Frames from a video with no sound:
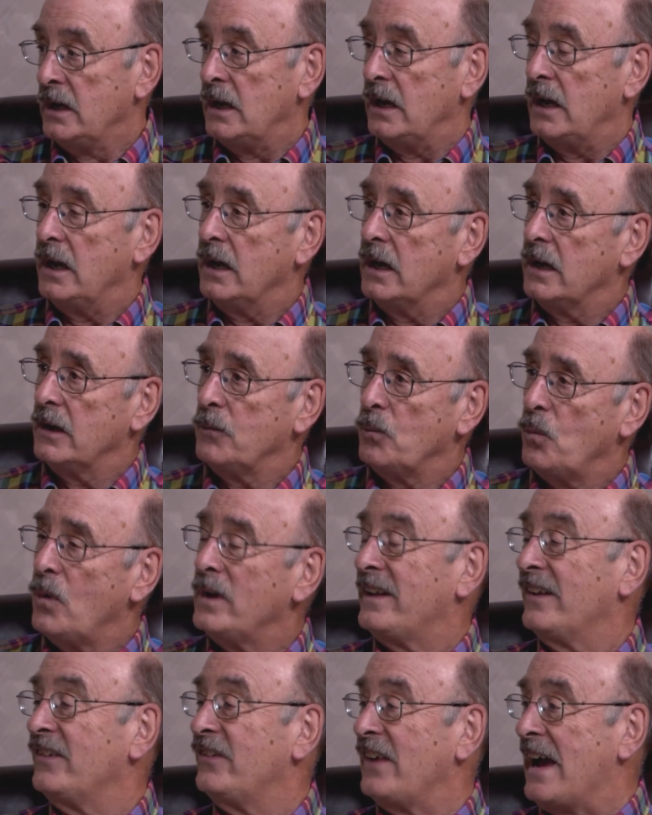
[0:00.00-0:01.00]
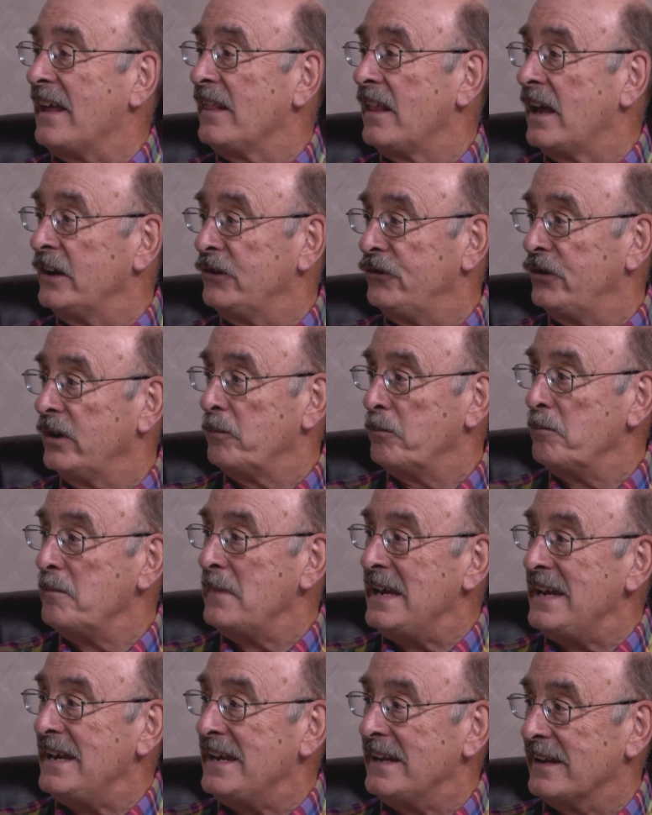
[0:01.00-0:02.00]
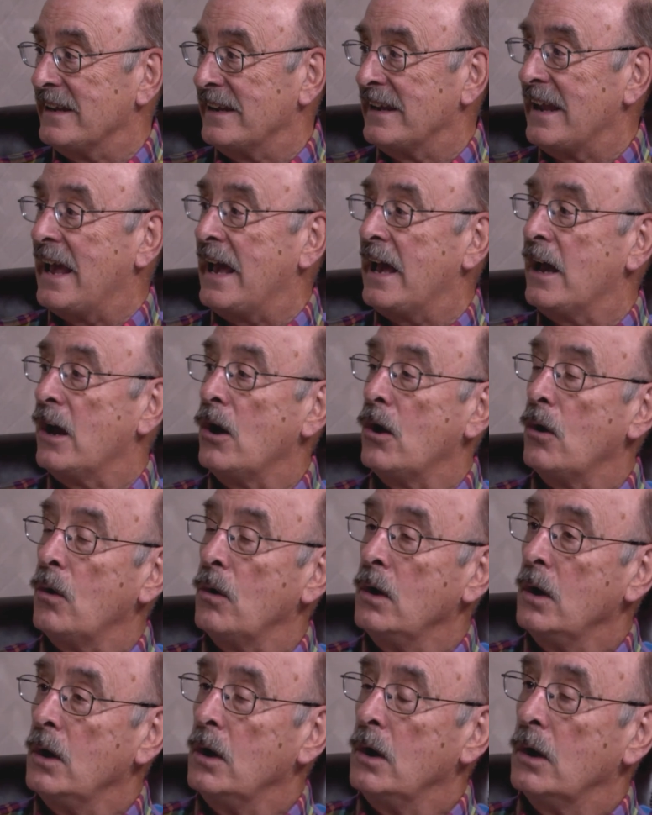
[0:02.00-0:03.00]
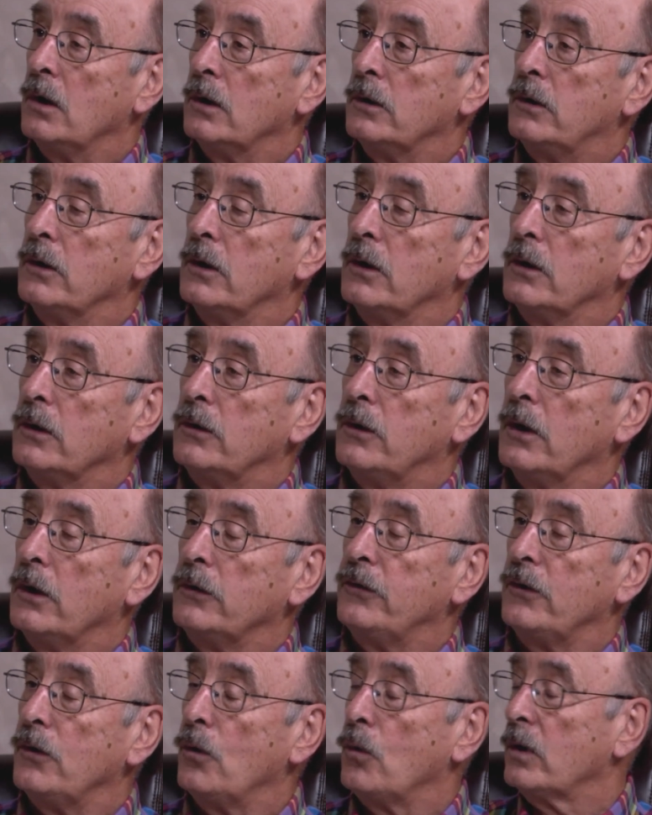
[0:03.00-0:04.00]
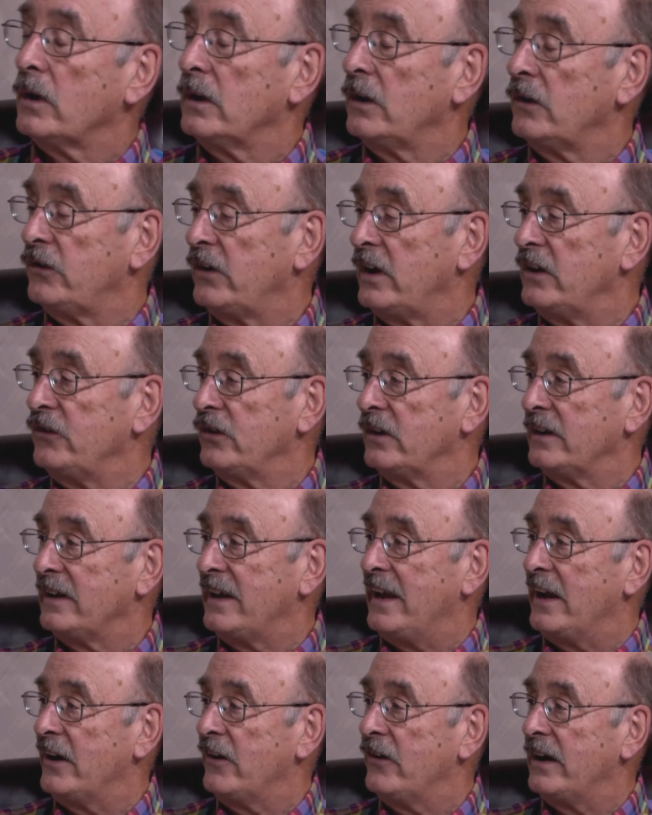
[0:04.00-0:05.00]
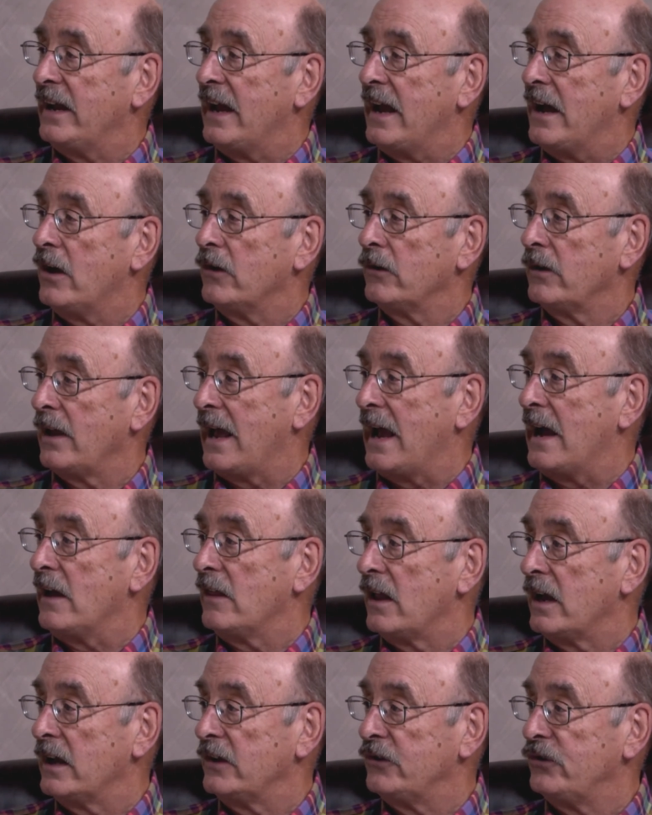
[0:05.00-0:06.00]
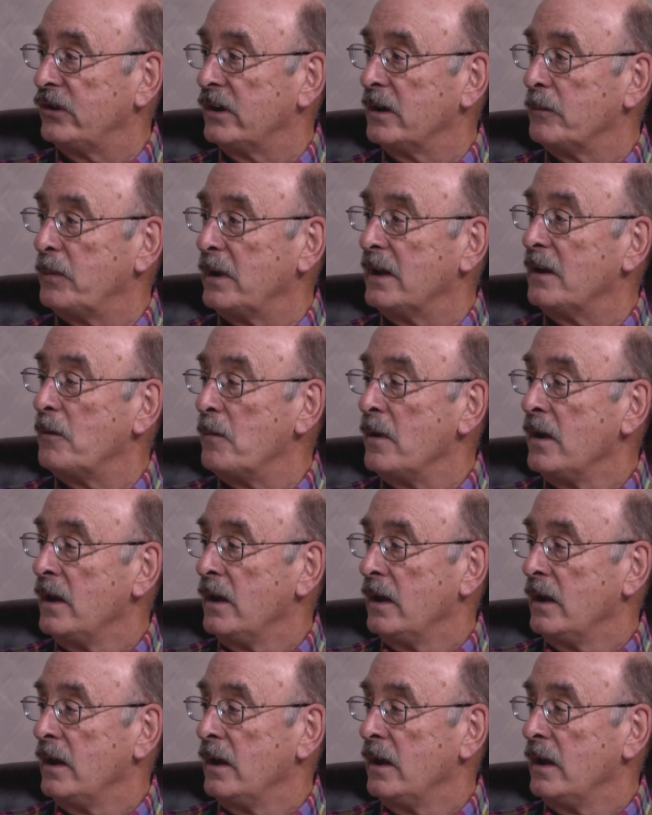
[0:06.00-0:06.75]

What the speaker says: And what does allyship mean, and how does an organization carry out allyship